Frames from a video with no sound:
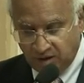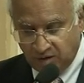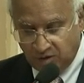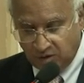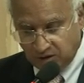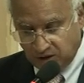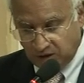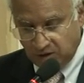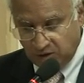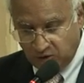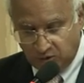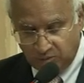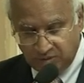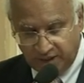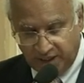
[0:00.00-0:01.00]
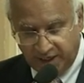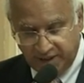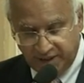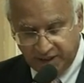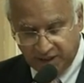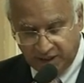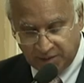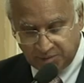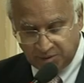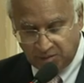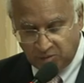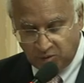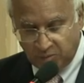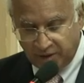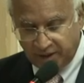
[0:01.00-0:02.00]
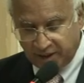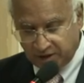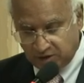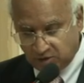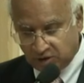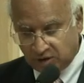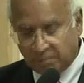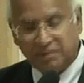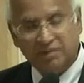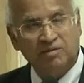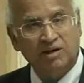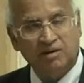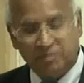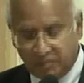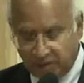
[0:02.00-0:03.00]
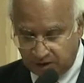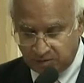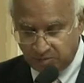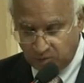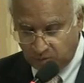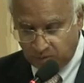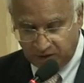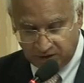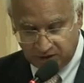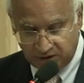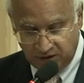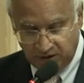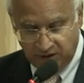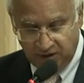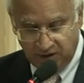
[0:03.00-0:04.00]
Closer to home, the anti-corruption movement has shown the power of mass movements.